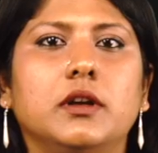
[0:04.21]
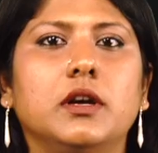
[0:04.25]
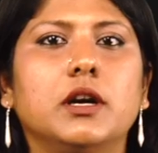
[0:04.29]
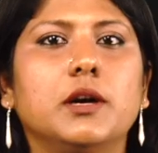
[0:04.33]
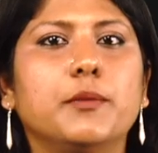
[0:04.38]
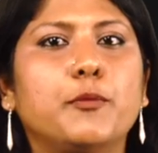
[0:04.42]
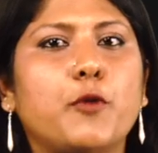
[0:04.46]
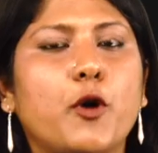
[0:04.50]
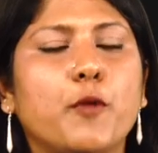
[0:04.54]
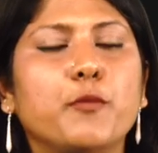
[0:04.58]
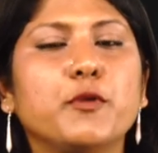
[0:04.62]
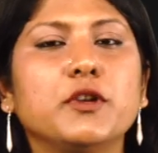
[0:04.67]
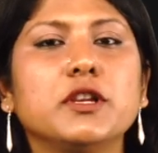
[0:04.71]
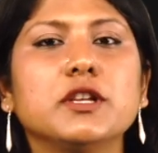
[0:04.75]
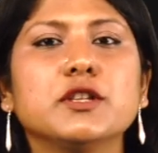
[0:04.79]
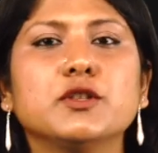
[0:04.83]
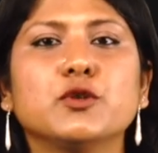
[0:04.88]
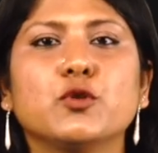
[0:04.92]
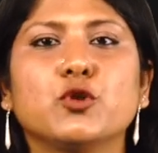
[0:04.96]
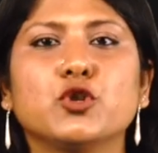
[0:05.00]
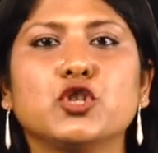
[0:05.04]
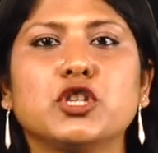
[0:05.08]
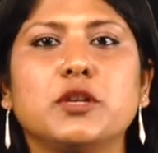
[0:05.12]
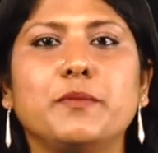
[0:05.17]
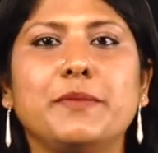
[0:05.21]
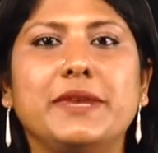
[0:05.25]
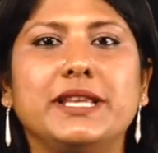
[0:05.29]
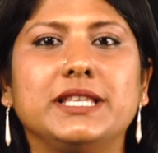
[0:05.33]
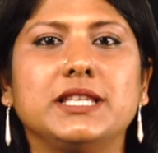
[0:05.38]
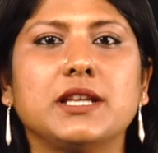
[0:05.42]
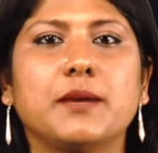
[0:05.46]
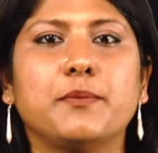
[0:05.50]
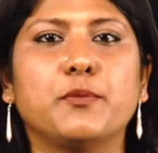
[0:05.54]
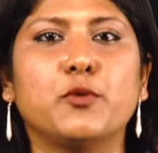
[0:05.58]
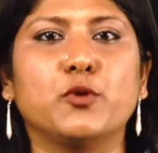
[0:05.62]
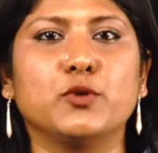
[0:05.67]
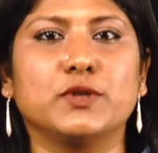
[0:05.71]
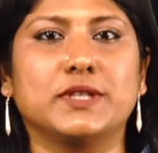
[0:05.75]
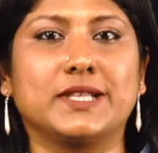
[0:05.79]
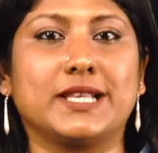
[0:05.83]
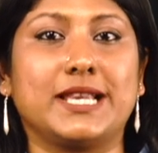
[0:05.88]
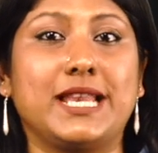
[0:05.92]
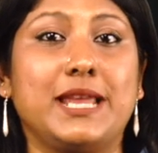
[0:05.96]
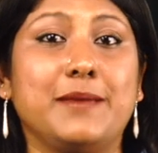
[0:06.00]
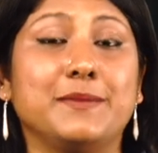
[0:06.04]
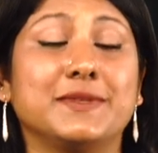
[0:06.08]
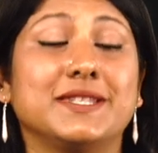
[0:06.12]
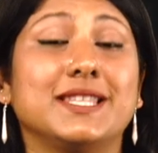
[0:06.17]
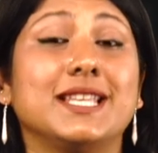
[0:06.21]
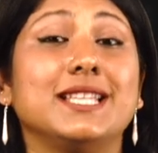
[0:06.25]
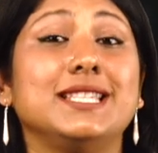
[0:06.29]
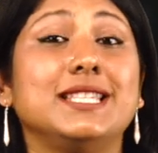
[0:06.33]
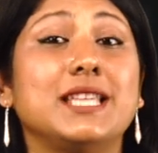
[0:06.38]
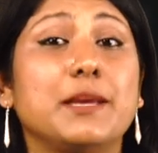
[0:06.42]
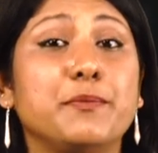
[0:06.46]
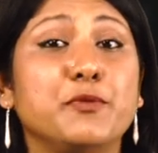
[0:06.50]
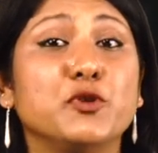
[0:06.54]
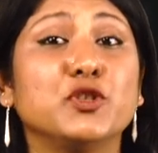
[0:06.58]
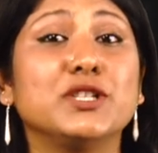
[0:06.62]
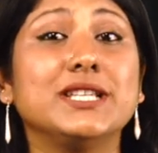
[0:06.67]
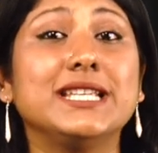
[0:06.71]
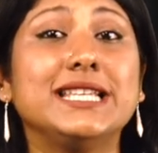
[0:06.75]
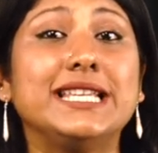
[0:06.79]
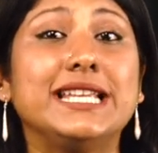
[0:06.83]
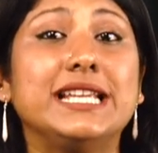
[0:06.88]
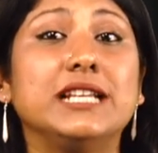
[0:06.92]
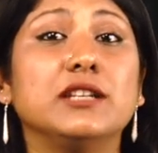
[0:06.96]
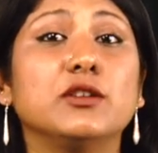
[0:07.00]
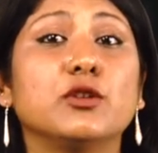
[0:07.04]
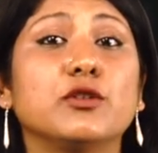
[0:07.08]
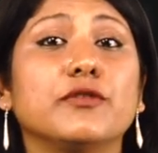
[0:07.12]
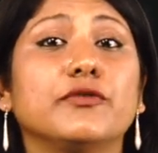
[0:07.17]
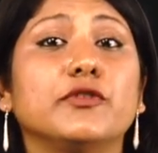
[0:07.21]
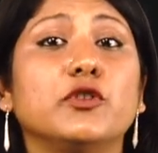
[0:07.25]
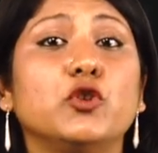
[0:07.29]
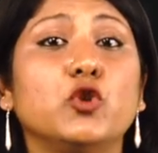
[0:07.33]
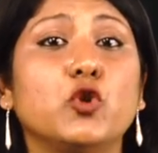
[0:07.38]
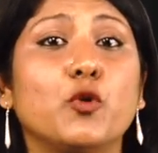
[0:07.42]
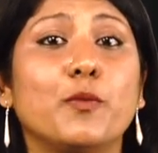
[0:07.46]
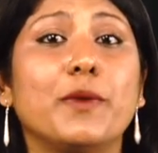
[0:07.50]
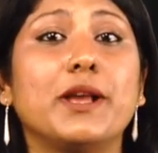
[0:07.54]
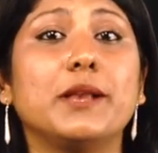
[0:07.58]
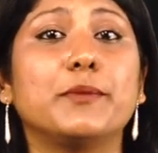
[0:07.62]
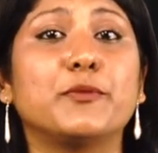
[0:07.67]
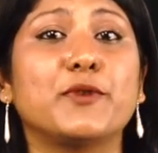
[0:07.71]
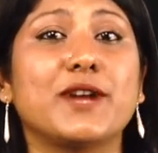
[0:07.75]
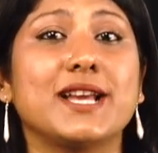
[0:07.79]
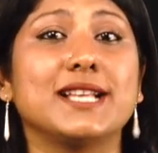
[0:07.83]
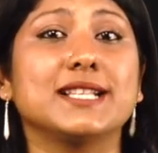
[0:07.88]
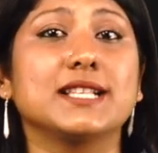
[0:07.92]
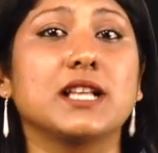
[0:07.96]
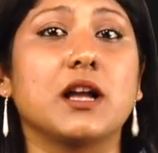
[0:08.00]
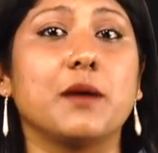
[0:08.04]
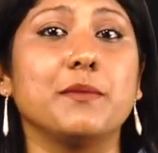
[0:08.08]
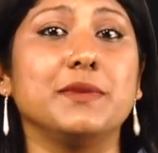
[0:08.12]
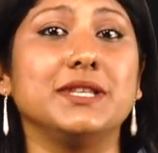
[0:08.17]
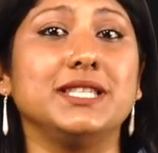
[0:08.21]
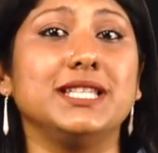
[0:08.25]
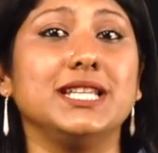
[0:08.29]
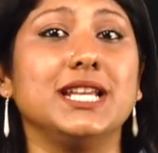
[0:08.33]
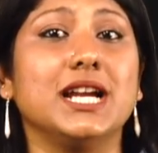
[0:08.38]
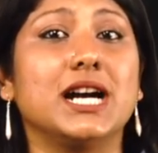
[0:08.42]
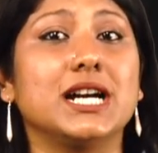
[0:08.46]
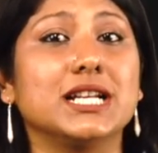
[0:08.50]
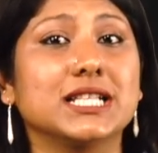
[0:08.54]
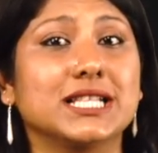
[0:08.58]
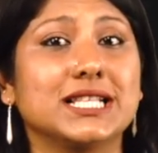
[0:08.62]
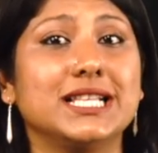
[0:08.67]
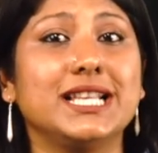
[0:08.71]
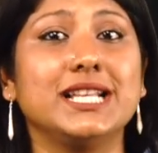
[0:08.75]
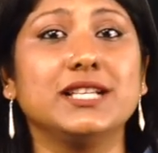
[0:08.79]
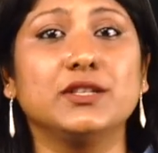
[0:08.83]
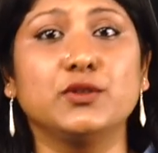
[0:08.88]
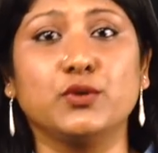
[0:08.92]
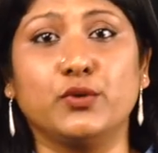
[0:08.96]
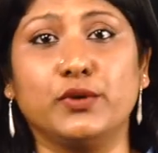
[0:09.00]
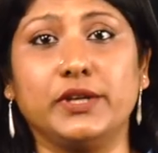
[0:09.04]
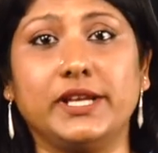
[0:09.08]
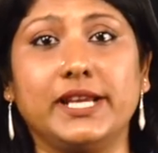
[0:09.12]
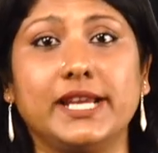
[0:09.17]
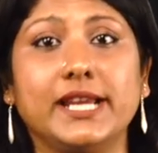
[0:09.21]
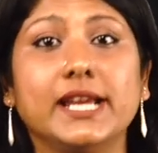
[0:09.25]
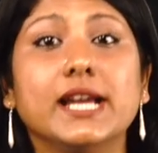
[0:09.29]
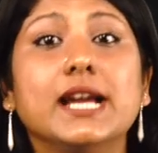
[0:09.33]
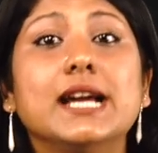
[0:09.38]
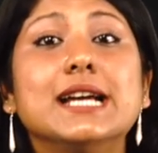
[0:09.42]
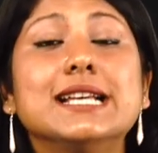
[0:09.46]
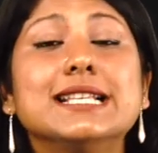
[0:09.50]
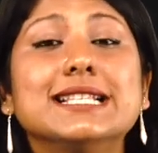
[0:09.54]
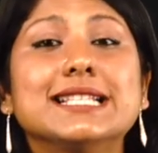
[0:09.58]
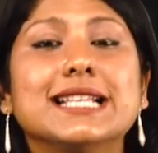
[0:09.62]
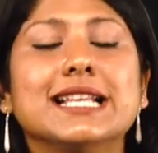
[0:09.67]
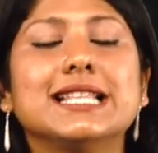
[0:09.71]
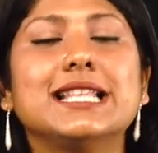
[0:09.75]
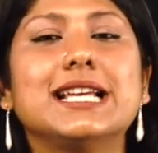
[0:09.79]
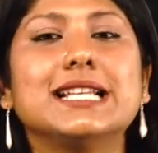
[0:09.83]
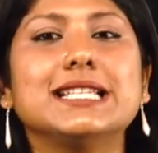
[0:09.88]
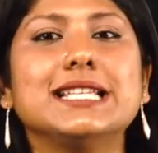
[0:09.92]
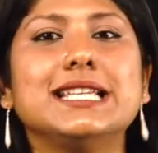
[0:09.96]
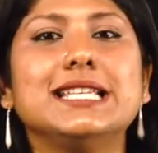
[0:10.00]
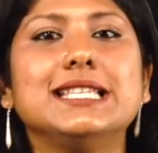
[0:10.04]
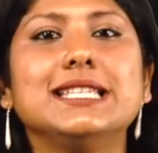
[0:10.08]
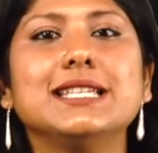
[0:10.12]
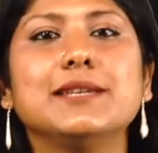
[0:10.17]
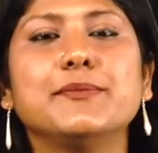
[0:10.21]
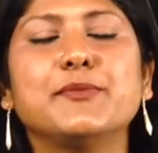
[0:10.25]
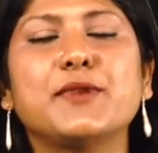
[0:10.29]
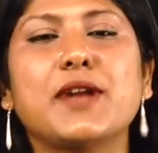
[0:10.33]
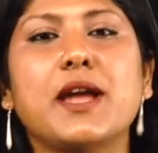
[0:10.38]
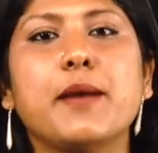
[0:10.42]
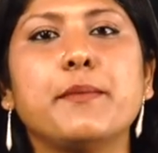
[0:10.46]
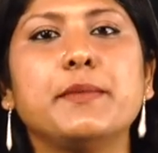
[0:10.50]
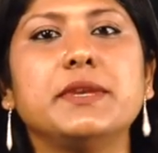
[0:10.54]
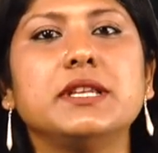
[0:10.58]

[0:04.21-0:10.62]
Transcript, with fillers: A popular social media post claims that deputy leader of the Nobel Prize Committee, Asle Toje, said that Indian Prime